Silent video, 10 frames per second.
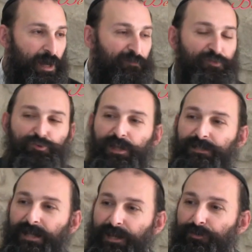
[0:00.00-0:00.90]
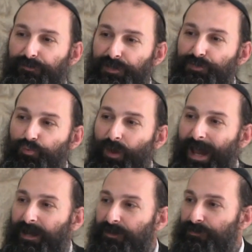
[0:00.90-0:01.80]
A few days later, this
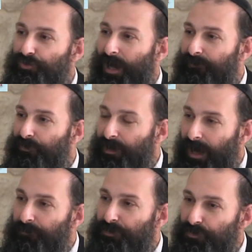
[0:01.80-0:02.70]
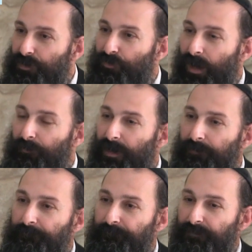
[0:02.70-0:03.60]
wagon driver comes to the
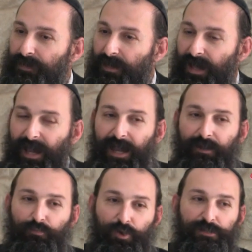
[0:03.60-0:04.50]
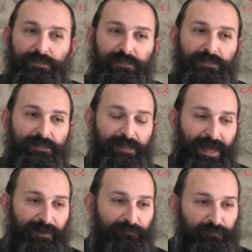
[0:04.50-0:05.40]
rabbi, and what does he
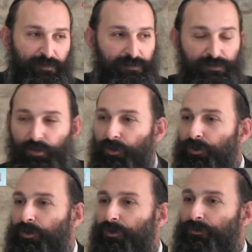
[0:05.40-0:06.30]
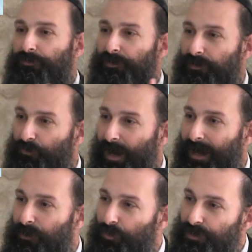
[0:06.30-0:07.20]
have as all the
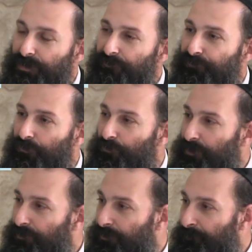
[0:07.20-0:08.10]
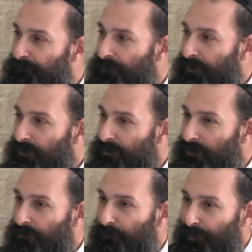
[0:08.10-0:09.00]
wagon? What is it full with?
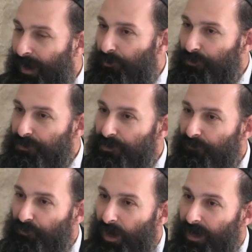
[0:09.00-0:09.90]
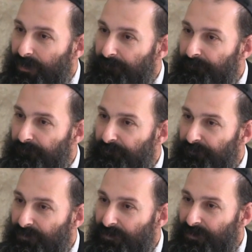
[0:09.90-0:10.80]
Barrels of wine.
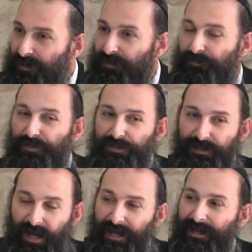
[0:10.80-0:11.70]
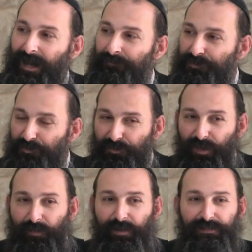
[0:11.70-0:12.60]
This guy comes to the
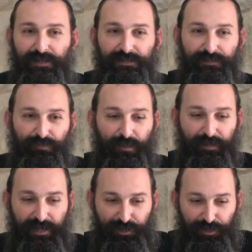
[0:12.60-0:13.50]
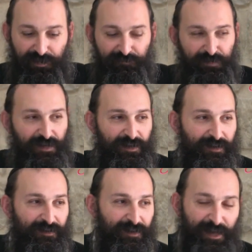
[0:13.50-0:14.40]
rabbi and tells him, Rabbi, can you give me
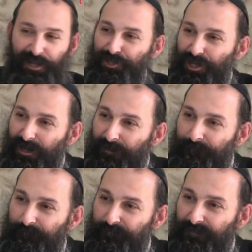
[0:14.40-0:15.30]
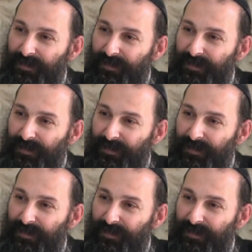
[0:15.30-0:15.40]
a Heksher?